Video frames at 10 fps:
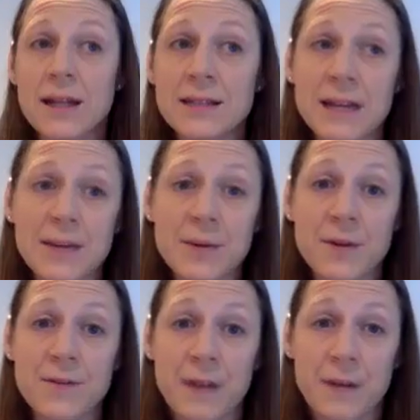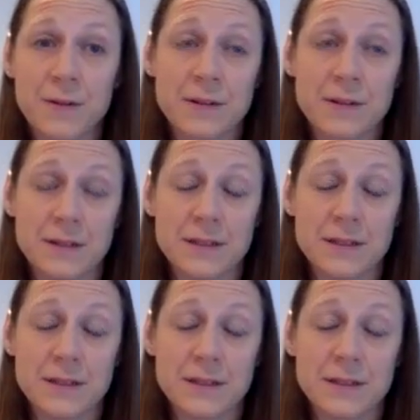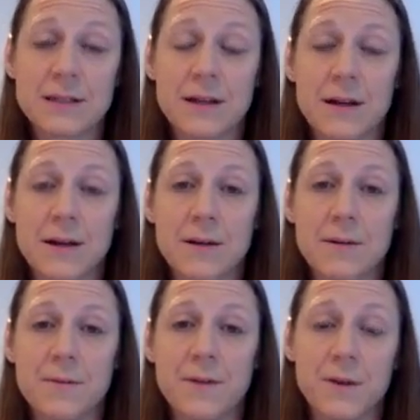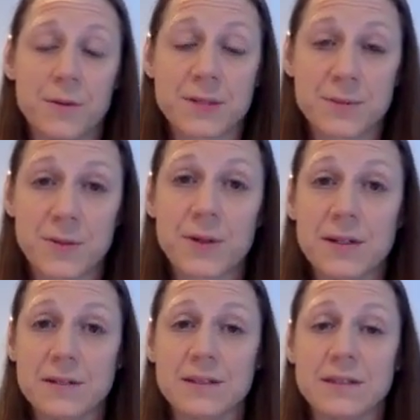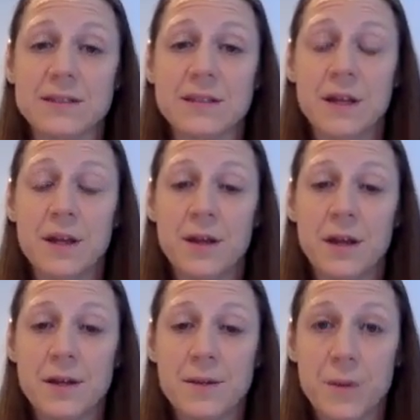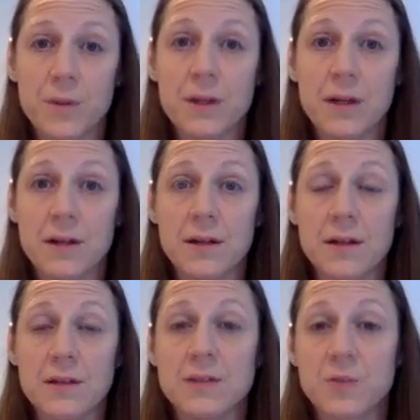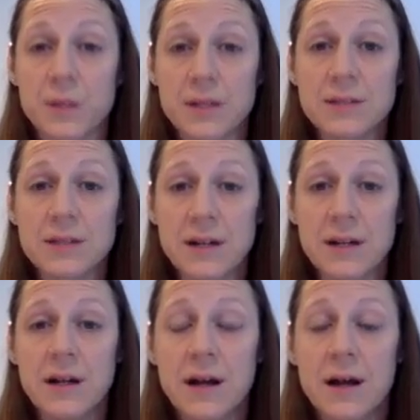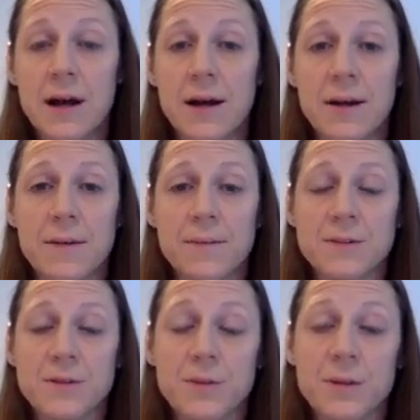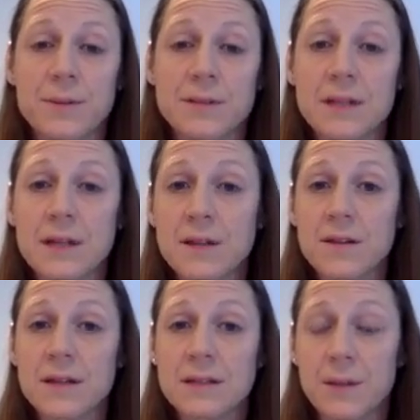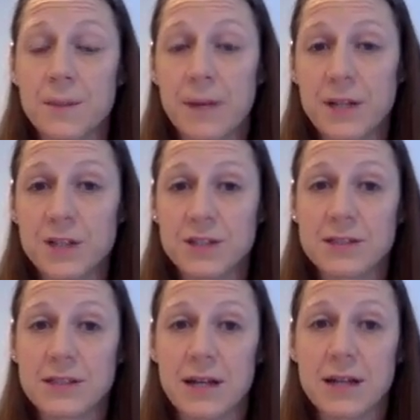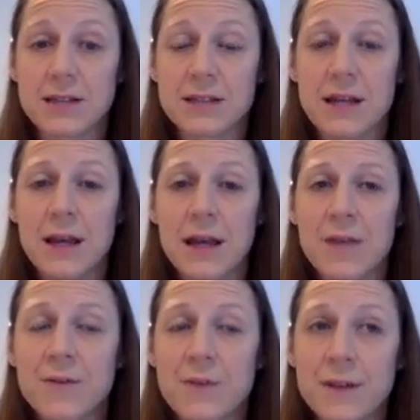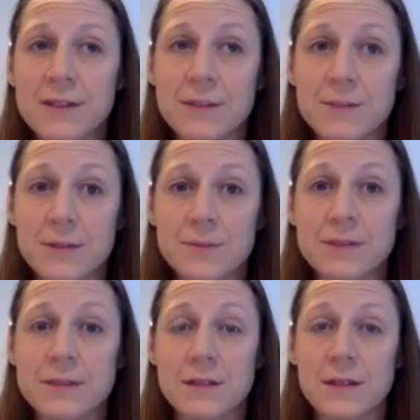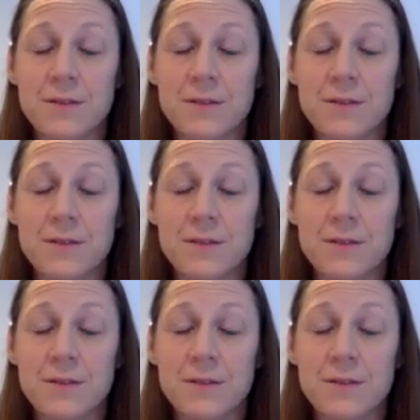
anytime you have viral illness, viral respiratory illness, pneumonia is a risk. So we particularly tell patients that if you've had symptoms